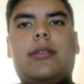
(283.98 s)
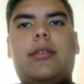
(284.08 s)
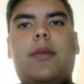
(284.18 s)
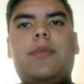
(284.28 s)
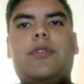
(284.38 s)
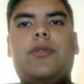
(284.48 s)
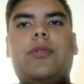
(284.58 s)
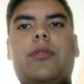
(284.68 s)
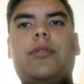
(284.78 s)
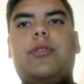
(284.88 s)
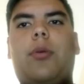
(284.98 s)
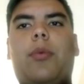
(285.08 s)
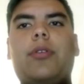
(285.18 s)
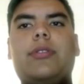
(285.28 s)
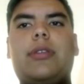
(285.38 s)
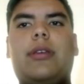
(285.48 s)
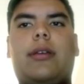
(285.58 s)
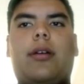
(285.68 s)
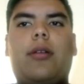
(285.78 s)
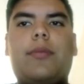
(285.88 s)
Step 2. Number the
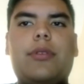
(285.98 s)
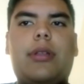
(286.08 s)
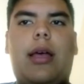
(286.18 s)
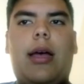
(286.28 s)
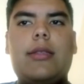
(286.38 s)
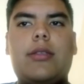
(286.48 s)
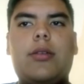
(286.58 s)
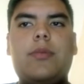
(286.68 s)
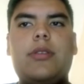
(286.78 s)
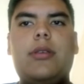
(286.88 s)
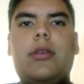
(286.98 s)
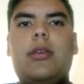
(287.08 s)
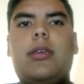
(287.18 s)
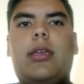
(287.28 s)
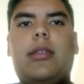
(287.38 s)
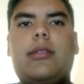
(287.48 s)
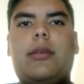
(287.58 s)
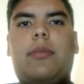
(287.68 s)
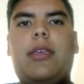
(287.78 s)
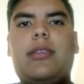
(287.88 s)
carbon atoms in
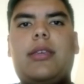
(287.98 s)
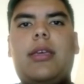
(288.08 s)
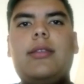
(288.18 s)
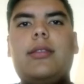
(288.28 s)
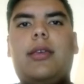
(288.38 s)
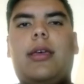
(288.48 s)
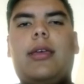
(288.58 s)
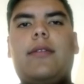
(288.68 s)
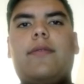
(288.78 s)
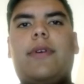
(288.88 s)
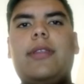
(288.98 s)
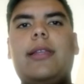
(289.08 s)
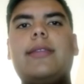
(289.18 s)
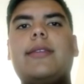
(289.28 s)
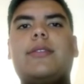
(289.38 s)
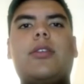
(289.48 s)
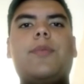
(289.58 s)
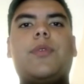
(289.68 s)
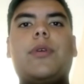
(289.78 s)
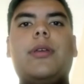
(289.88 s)
the main chain, and finally the
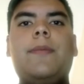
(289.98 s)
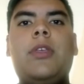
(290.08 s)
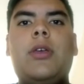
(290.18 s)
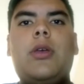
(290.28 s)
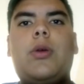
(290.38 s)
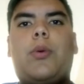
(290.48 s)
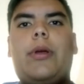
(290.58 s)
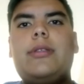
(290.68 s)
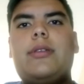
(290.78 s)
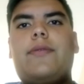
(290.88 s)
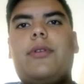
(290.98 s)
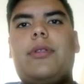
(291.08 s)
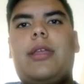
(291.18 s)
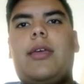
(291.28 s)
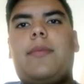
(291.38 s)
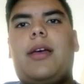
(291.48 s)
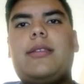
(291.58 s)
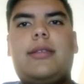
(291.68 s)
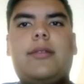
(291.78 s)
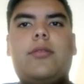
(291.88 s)
step 3. Write the full name,
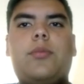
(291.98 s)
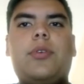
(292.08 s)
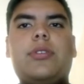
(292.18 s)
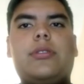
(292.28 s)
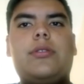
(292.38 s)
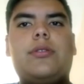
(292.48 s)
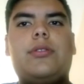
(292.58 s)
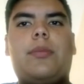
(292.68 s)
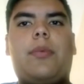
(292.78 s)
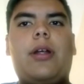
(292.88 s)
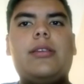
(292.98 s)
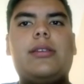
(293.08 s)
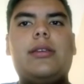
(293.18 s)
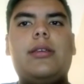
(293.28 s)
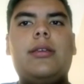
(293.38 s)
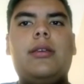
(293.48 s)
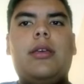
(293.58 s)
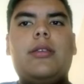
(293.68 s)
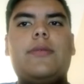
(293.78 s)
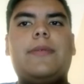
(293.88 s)
assign numbers to the branching
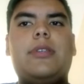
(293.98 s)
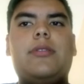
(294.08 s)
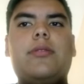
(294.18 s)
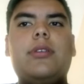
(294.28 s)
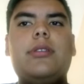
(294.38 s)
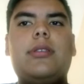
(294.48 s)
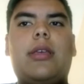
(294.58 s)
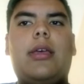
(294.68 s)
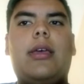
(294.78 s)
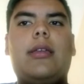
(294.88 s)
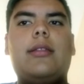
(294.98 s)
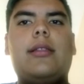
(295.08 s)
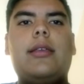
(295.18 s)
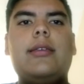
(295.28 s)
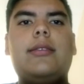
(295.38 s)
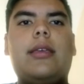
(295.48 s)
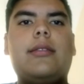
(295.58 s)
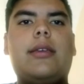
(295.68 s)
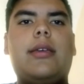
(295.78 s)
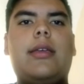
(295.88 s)
substituents, and list
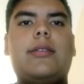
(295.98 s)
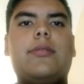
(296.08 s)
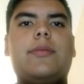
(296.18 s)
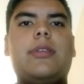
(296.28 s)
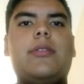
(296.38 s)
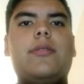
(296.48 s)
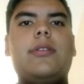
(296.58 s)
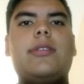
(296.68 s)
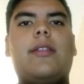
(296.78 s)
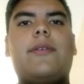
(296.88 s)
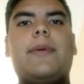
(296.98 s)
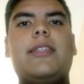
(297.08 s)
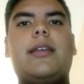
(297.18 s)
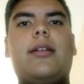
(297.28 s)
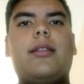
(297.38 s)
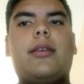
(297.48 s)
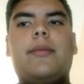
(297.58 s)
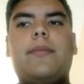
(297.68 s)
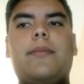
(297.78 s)
the substituents alphabetically.